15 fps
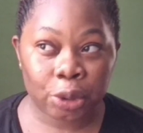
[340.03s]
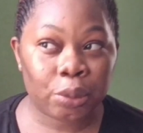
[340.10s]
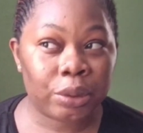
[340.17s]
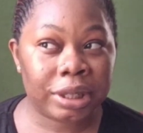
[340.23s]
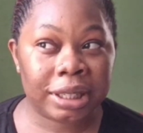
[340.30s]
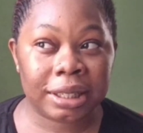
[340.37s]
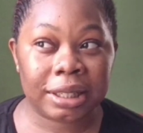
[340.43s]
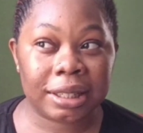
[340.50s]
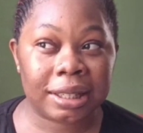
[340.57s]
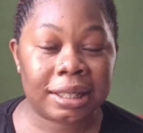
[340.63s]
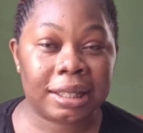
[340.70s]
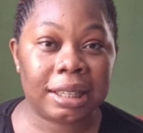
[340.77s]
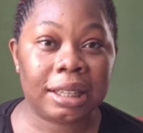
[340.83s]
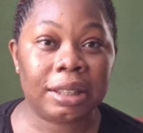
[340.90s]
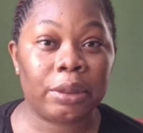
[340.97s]
you would
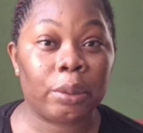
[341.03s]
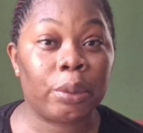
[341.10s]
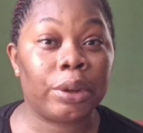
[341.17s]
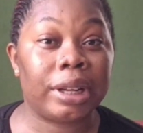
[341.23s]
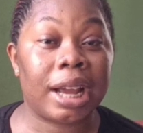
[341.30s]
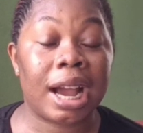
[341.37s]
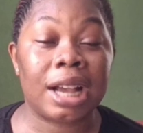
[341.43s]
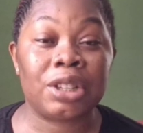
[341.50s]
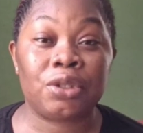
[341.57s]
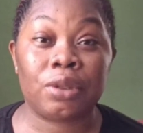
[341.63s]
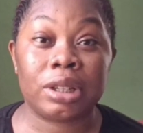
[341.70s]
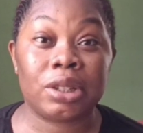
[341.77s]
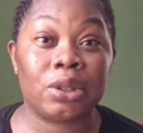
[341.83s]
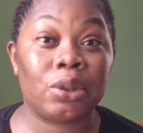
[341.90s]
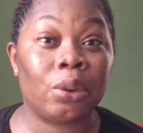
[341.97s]
see the one that has
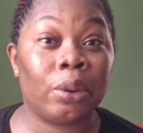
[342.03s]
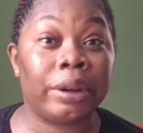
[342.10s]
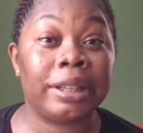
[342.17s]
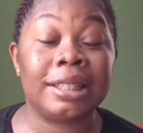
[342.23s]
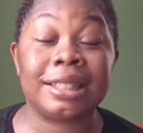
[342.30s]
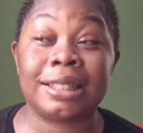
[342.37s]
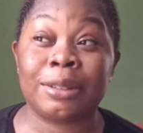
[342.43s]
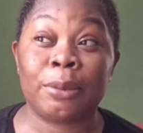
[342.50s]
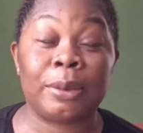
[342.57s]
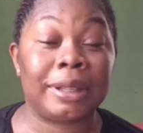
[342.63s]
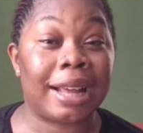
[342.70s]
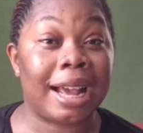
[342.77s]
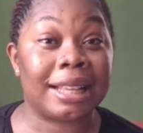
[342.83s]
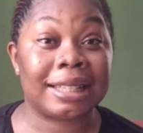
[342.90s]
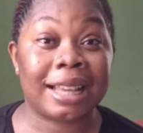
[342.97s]
retinoid, the
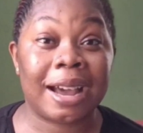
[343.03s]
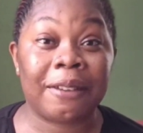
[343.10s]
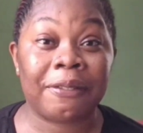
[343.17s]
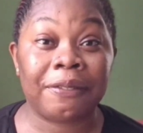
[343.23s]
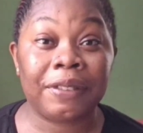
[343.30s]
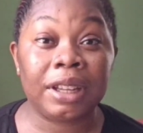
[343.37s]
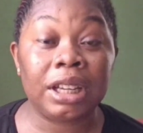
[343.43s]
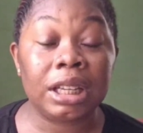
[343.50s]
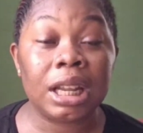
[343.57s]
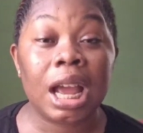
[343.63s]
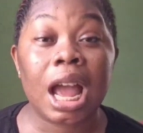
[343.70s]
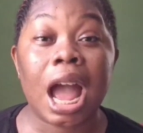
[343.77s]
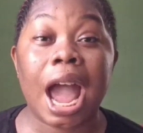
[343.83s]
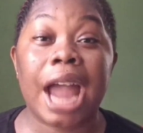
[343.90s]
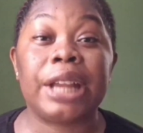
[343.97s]
one that has caffeine.
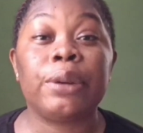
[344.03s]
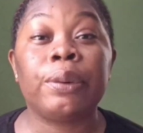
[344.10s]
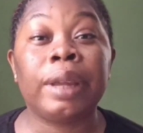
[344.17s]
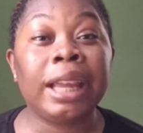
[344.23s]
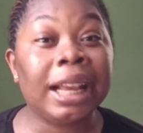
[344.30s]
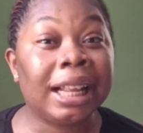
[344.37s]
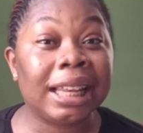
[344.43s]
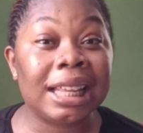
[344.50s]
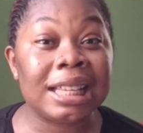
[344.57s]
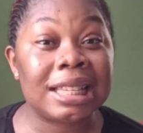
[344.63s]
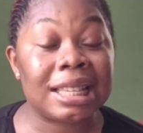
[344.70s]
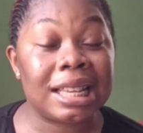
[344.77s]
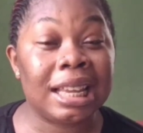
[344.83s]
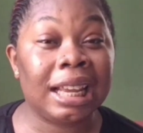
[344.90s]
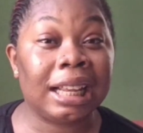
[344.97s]
I know
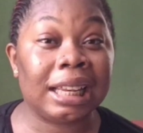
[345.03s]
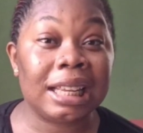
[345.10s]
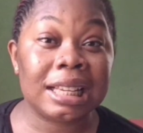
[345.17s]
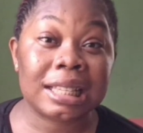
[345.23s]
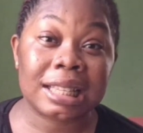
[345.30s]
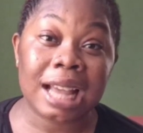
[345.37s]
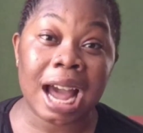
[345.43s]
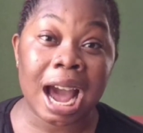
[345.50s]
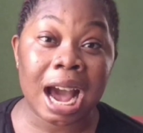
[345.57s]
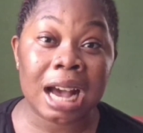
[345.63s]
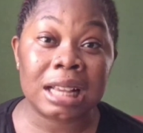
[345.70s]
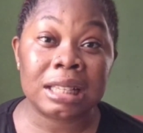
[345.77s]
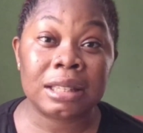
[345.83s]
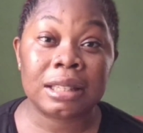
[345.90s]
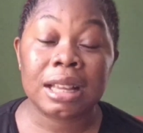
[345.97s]
Inklings
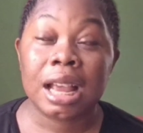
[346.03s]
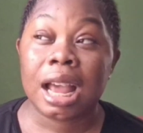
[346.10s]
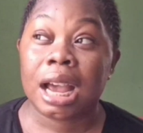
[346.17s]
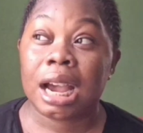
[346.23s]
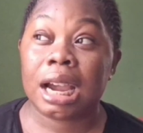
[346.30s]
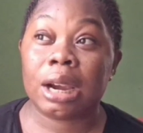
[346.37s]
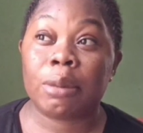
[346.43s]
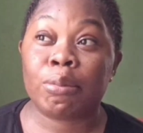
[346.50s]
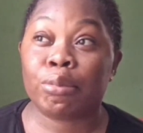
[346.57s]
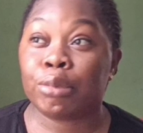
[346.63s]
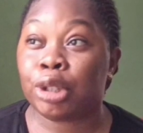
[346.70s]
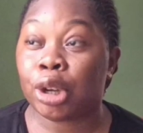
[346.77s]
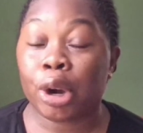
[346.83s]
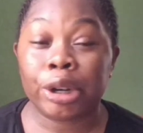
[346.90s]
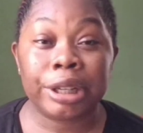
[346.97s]
has
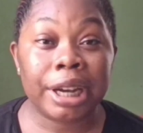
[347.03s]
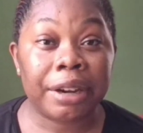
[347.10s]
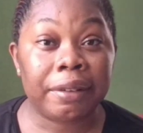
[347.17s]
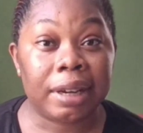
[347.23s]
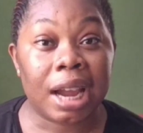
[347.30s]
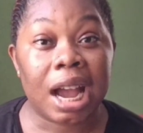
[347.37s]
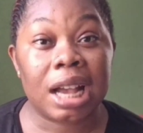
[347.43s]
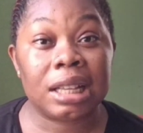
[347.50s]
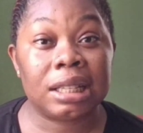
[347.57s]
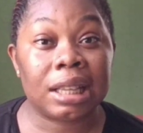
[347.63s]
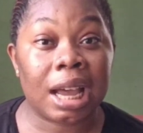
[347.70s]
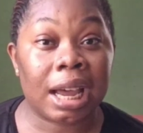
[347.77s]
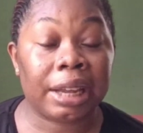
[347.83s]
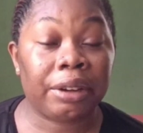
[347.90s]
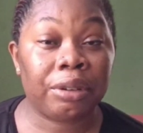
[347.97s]
The Ordinary has
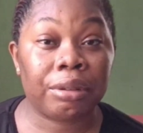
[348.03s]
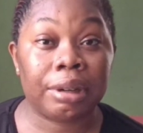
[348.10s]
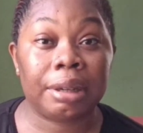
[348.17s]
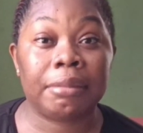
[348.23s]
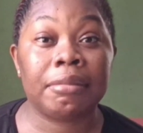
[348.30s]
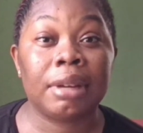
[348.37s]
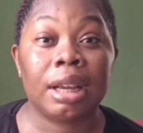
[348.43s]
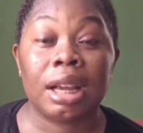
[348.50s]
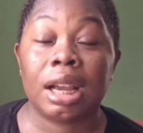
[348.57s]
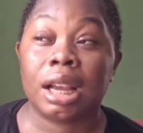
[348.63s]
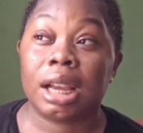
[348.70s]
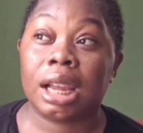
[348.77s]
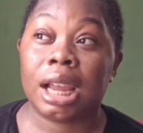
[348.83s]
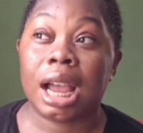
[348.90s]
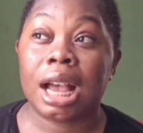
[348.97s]
eye cream.
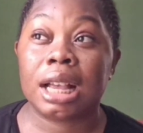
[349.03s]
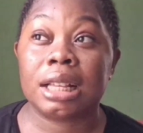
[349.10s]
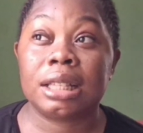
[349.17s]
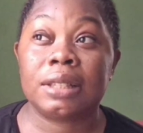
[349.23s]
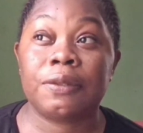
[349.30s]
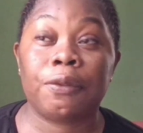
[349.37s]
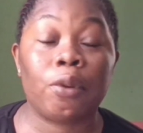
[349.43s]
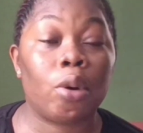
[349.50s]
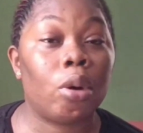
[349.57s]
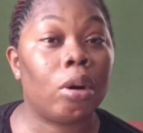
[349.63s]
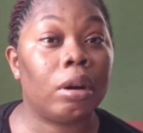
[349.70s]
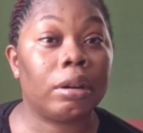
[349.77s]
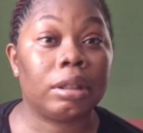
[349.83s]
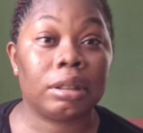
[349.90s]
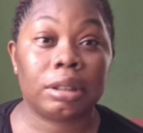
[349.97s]
It has,
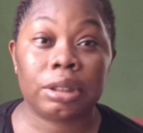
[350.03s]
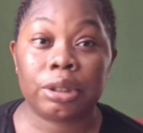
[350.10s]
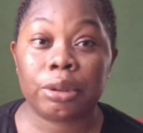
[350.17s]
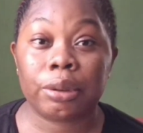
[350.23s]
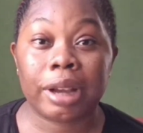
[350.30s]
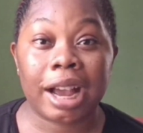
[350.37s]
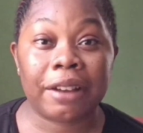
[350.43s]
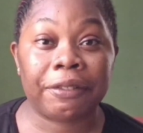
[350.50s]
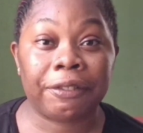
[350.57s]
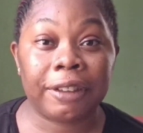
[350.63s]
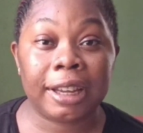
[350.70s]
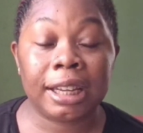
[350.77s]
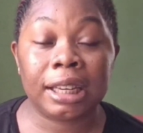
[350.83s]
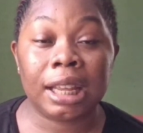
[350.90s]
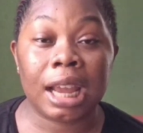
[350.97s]
for you know,
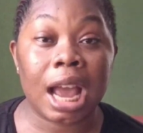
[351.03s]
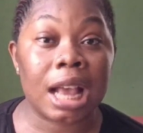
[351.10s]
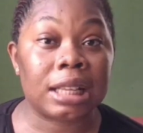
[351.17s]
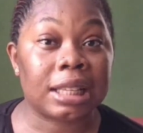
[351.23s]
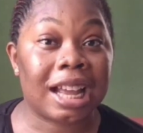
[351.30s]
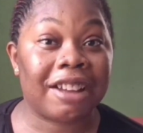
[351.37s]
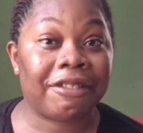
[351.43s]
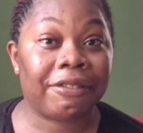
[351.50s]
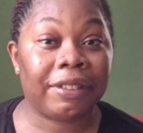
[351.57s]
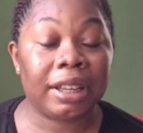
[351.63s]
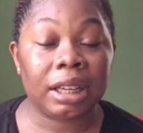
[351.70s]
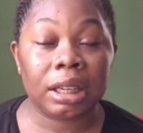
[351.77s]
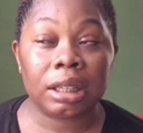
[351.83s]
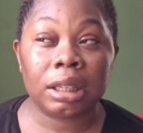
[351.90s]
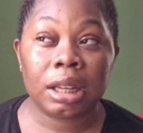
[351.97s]
caffeine. It has
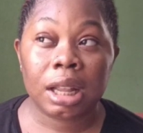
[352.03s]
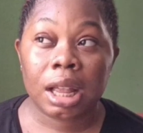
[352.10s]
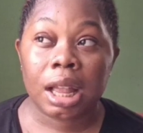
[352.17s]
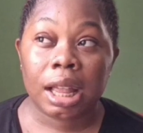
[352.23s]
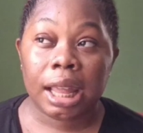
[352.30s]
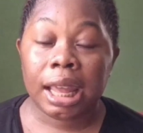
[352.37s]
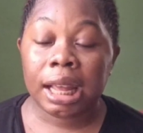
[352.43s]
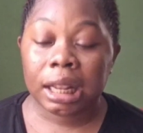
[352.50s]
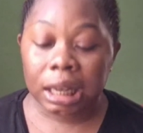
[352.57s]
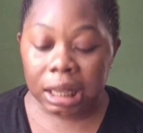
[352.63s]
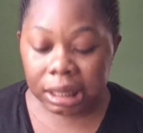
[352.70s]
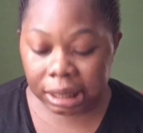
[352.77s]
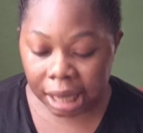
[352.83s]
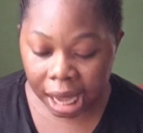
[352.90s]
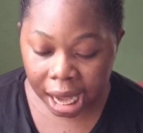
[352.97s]
caffeine.
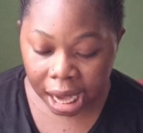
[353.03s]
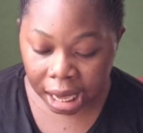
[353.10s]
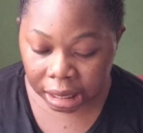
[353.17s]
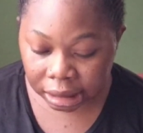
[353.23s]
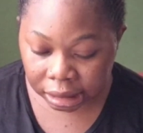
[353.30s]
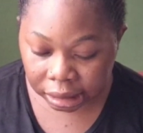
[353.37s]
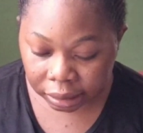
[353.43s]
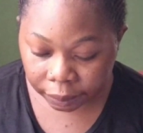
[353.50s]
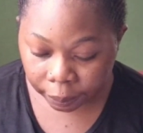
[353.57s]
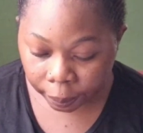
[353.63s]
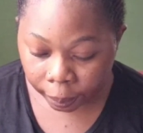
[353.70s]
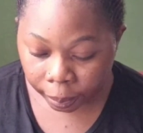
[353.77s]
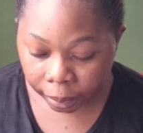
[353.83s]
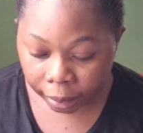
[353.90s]
Inklings has